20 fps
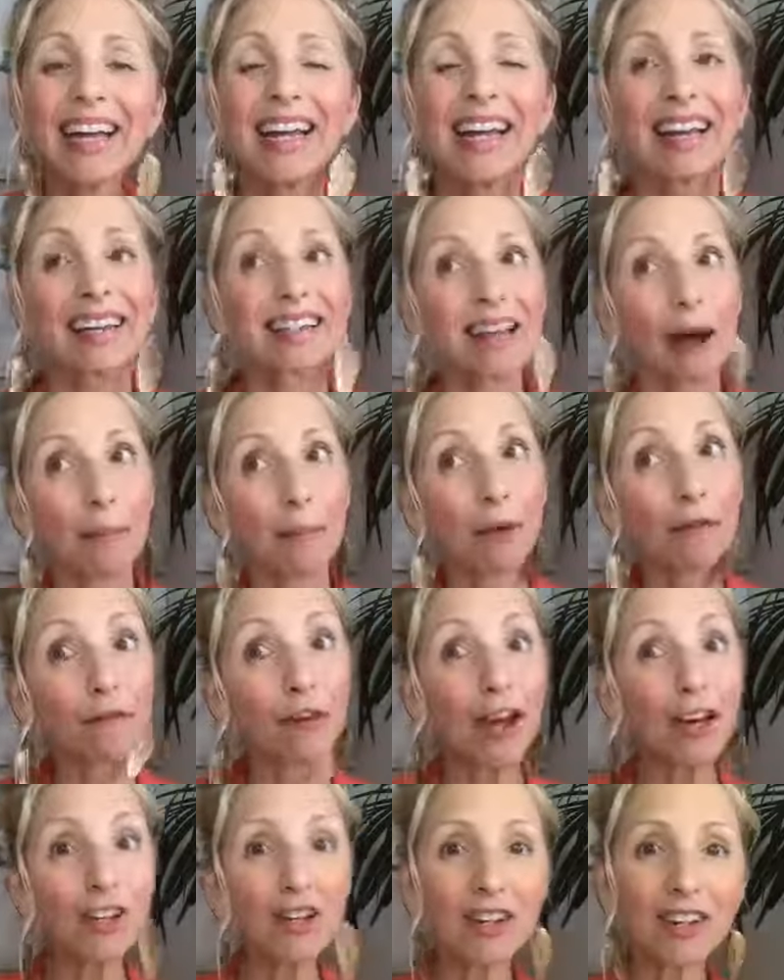is that
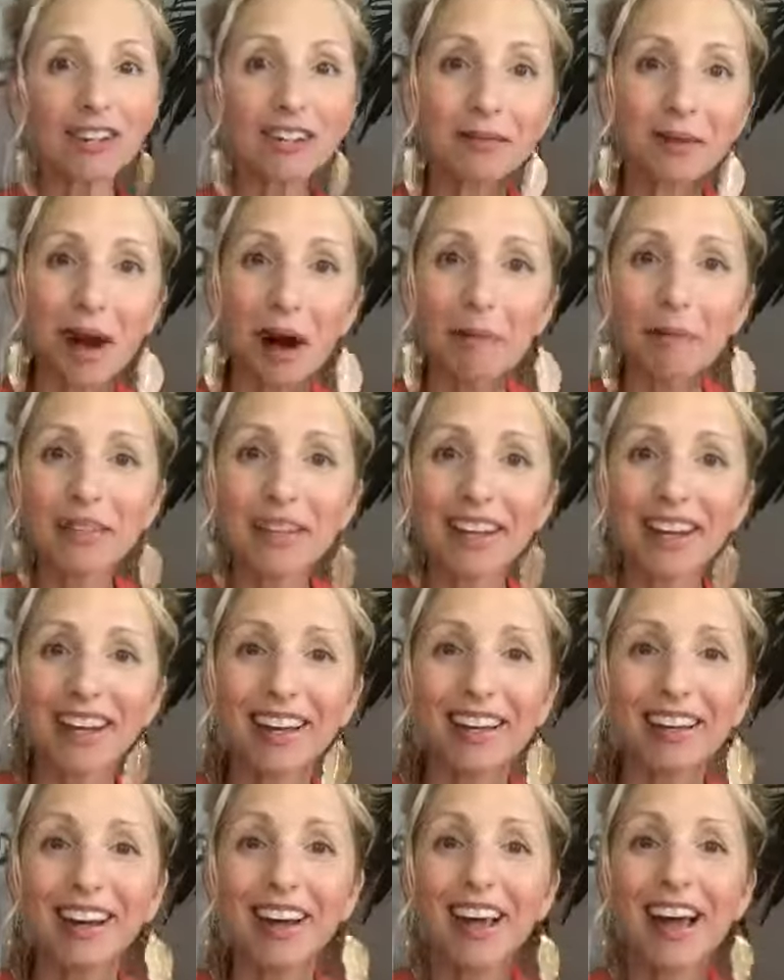perfectionism comes
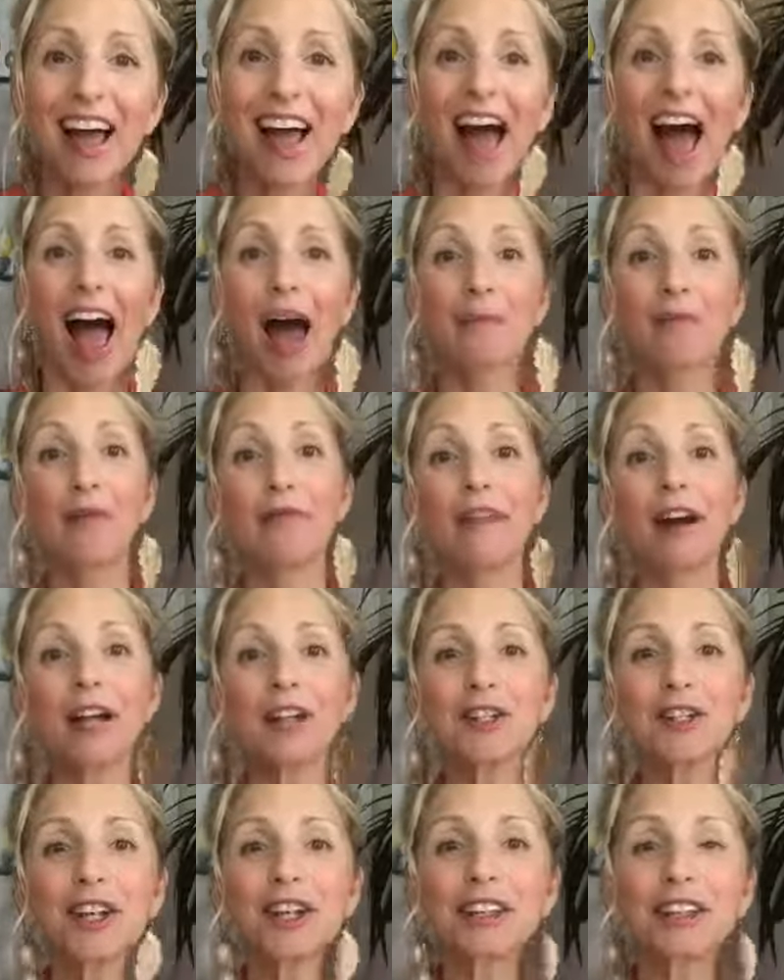in, and
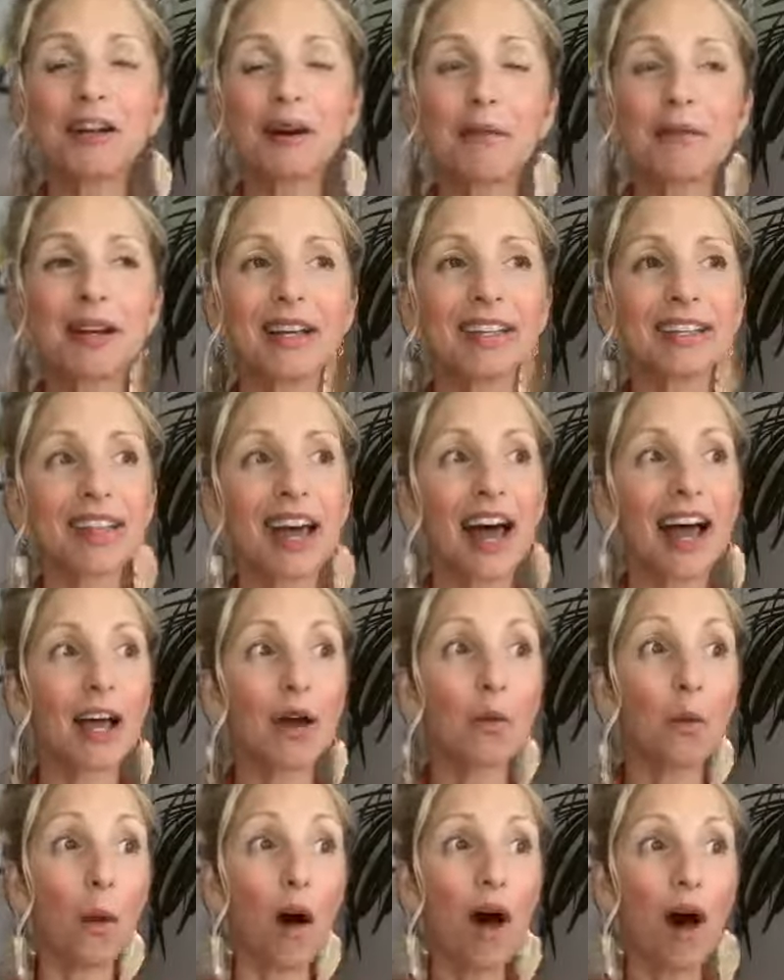perfectionism is like,
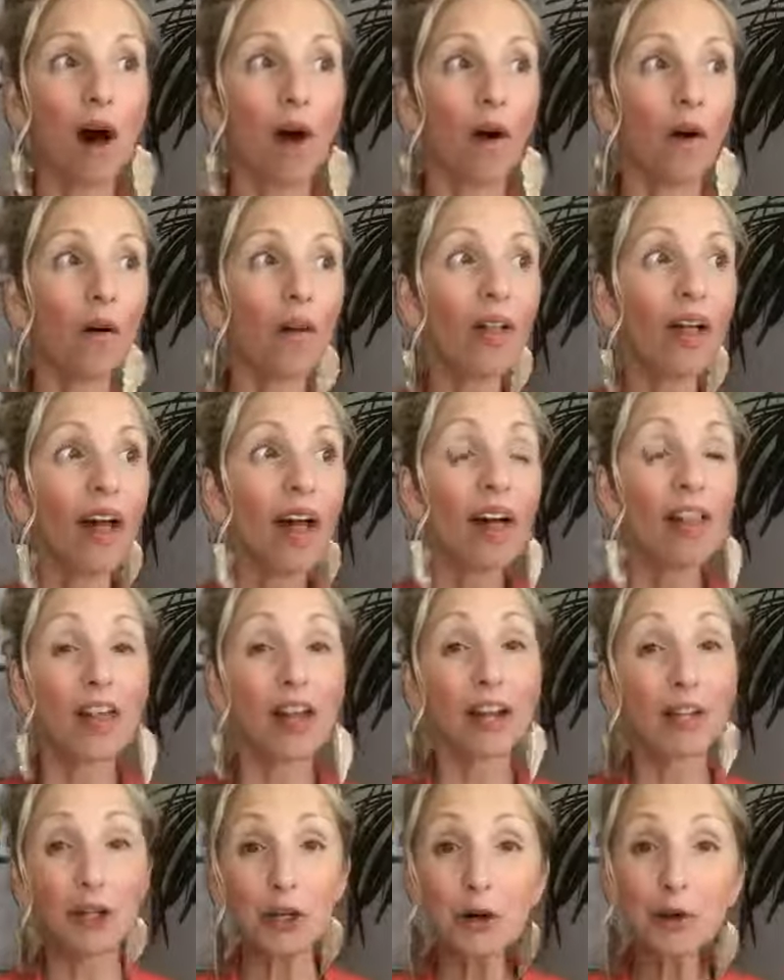well,
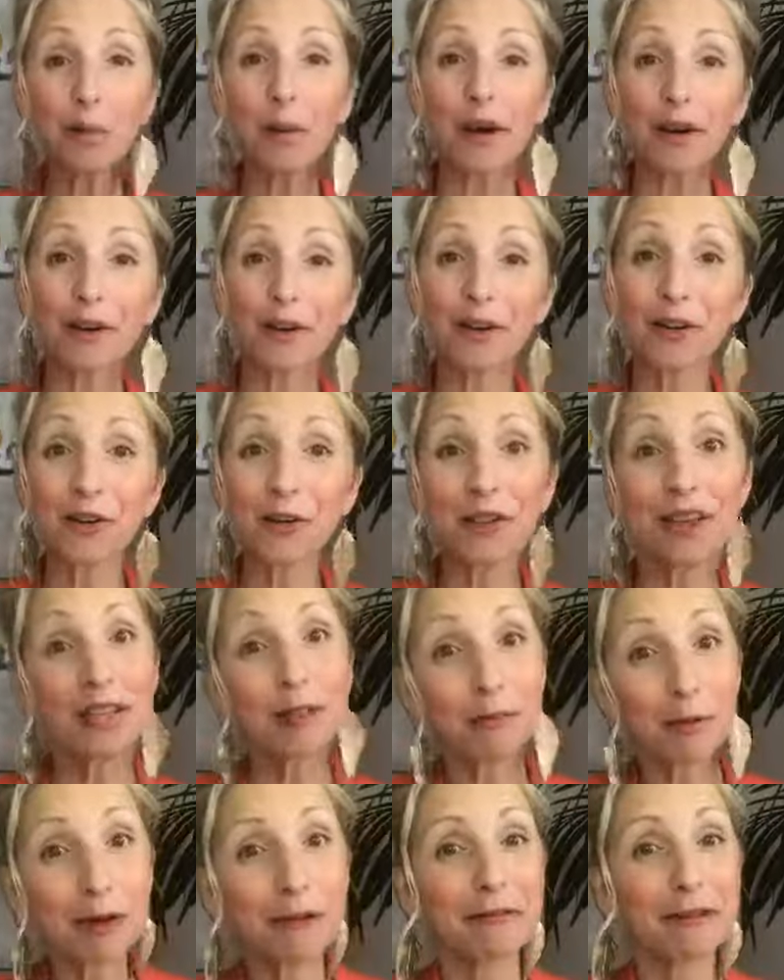then you better do this
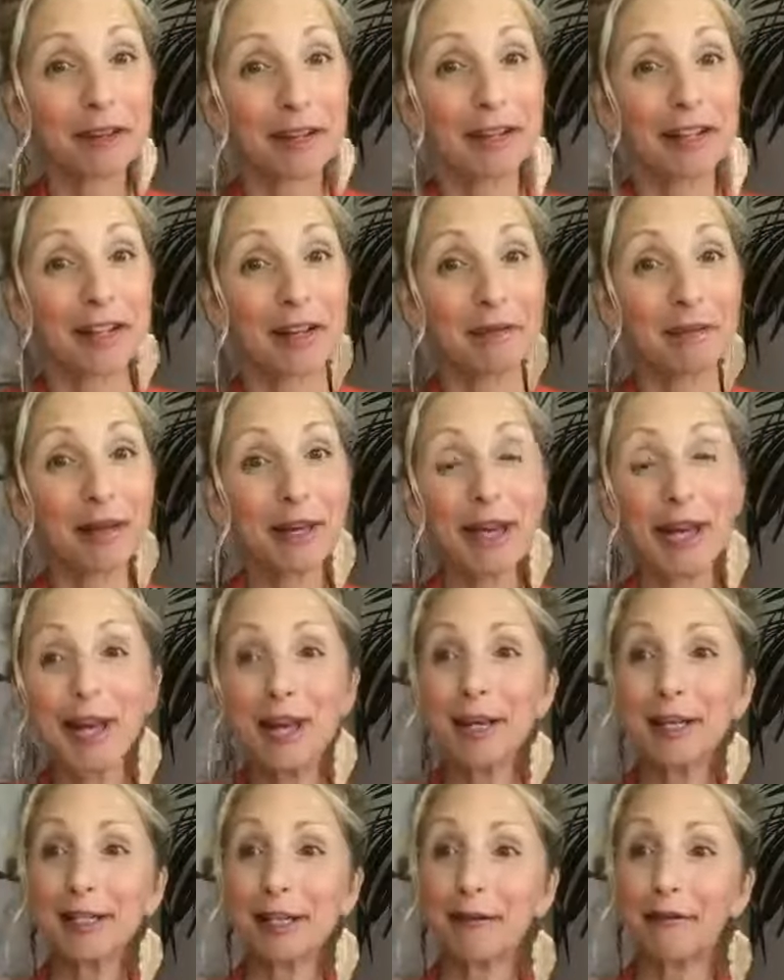perfectly,
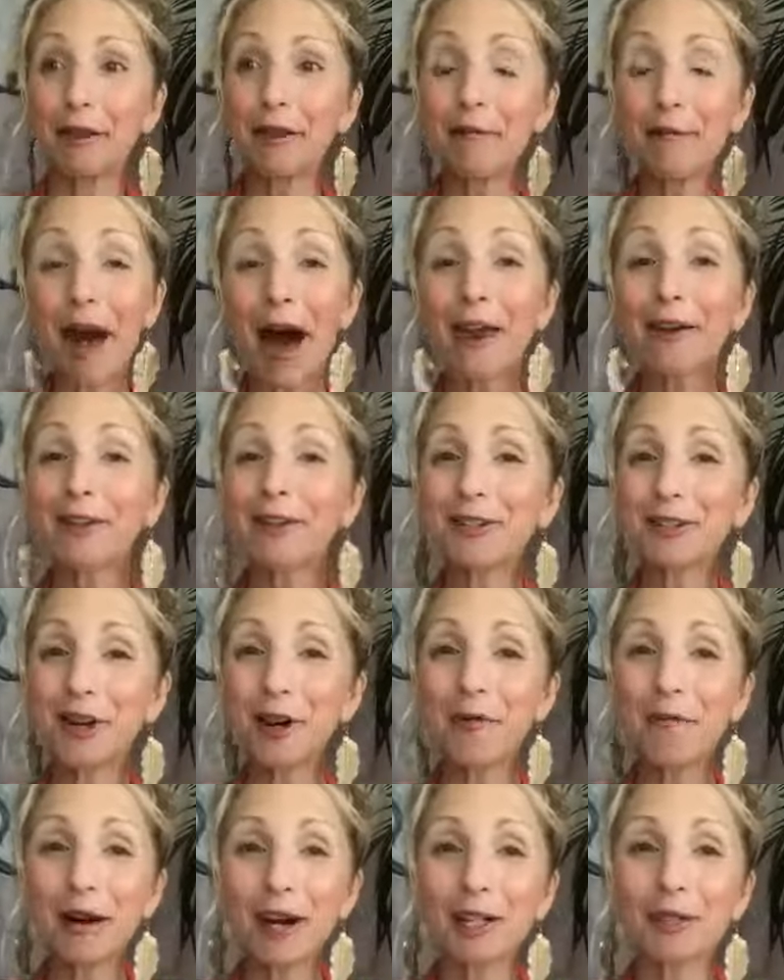because if it matters
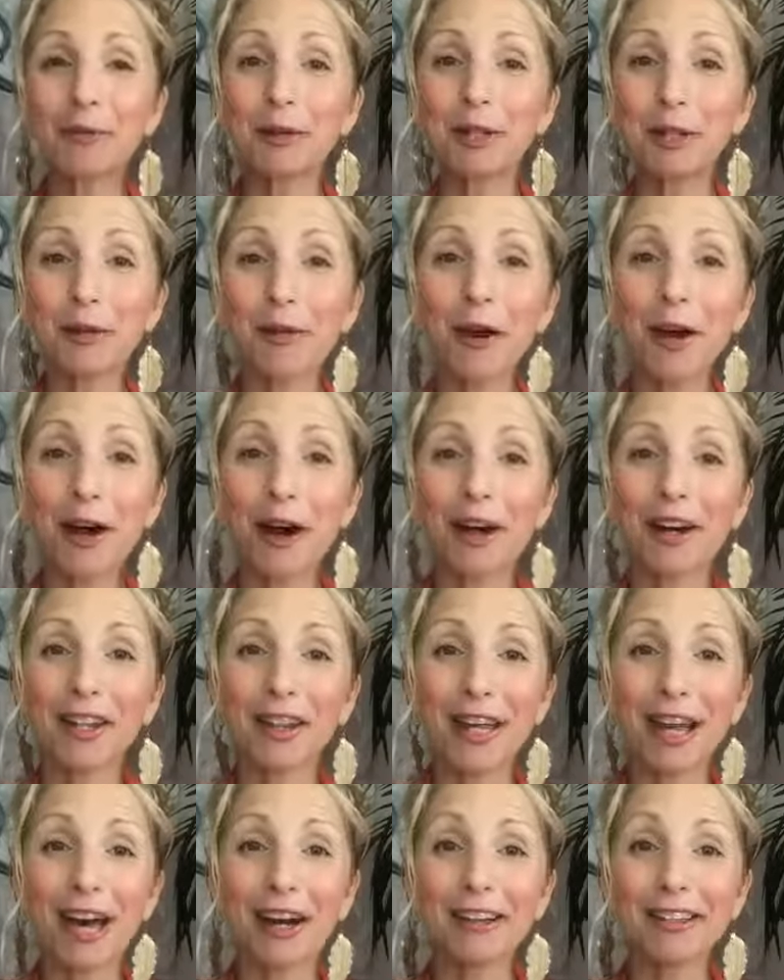so much what's going on
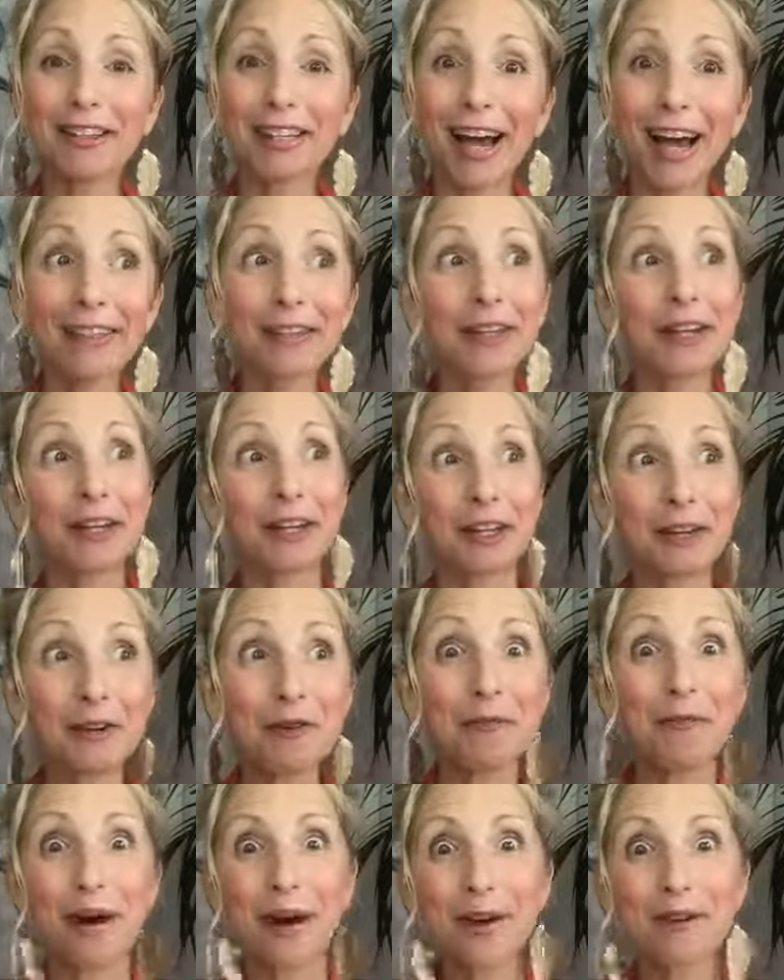the outside, then you
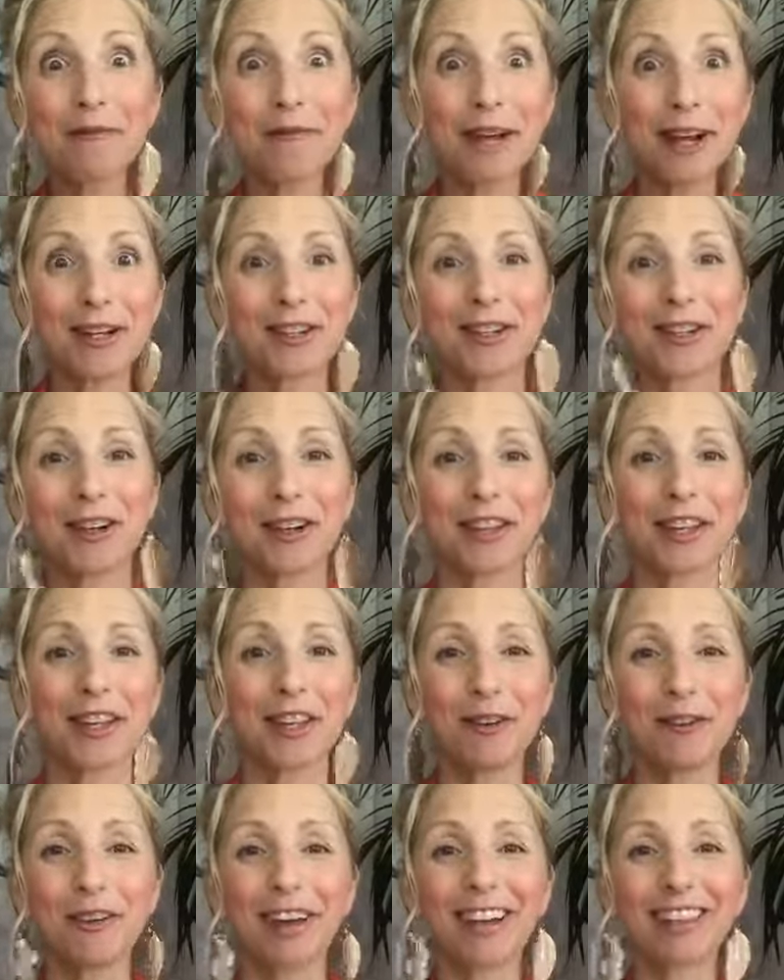better make sure that
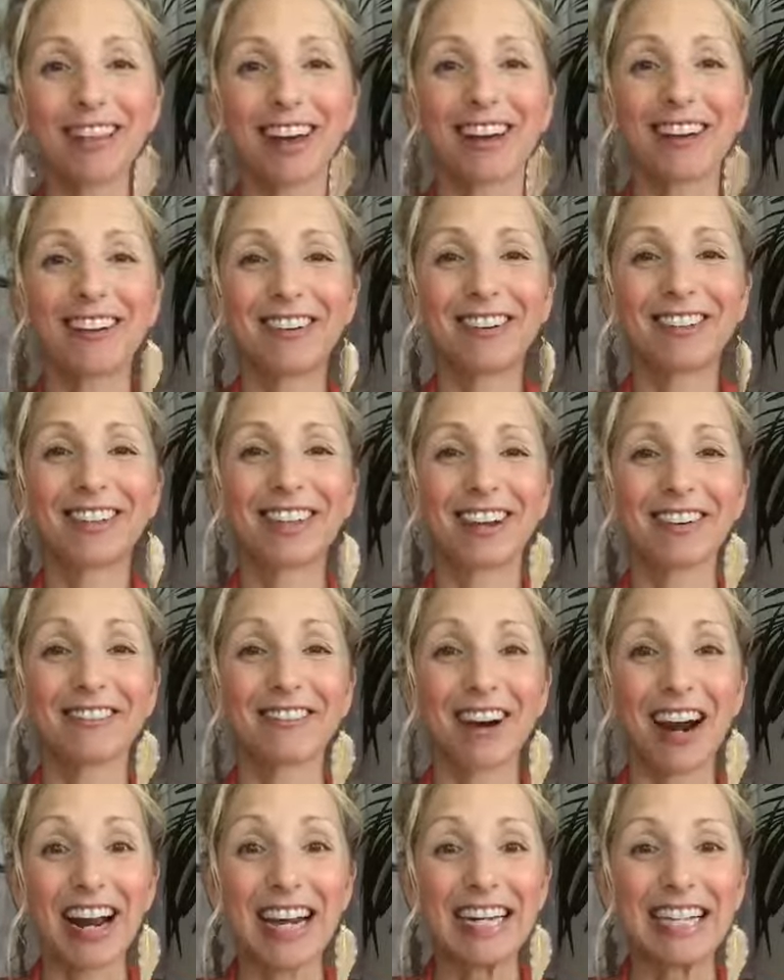you get that all done
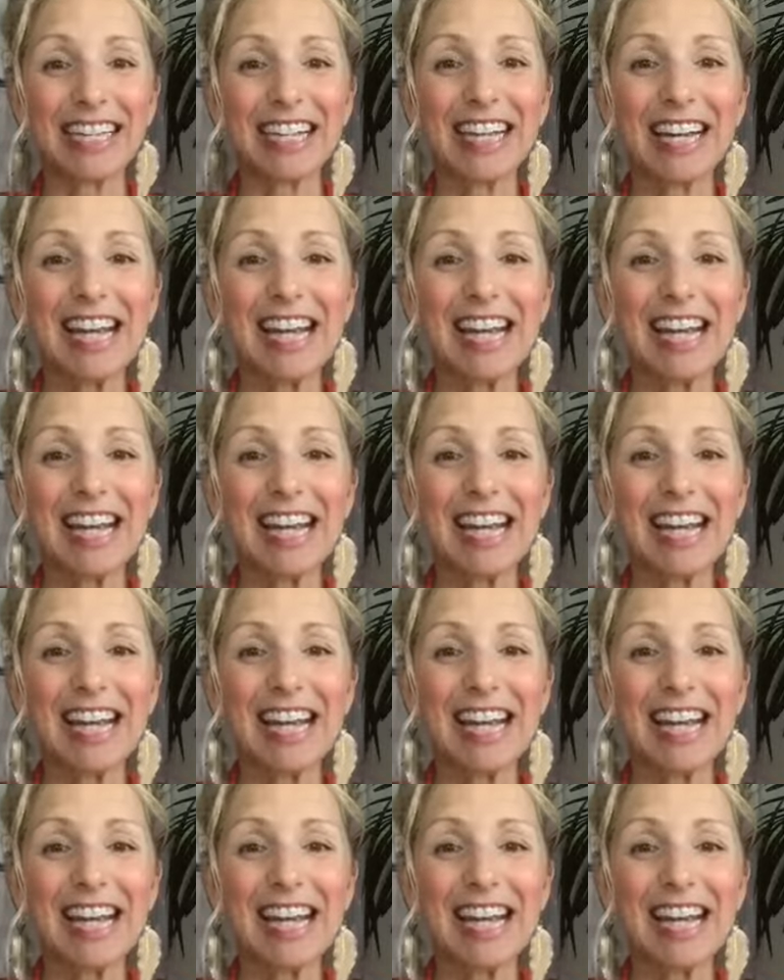right.